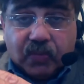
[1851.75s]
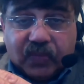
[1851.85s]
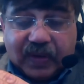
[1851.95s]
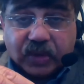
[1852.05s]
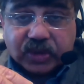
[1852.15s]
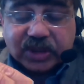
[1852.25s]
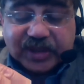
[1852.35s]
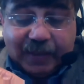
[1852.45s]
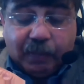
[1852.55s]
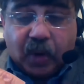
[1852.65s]
We have used the
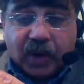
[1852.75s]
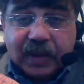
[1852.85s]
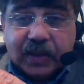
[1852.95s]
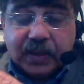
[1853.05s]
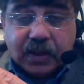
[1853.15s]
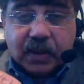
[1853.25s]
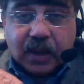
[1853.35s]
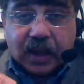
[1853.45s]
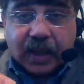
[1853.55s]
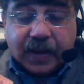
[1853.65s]
same model.
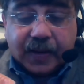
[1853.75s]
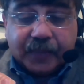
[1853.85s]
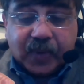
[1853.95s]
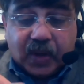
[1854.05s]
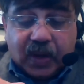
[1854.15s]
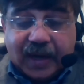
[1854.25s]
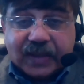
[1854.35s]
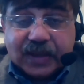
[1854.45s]
And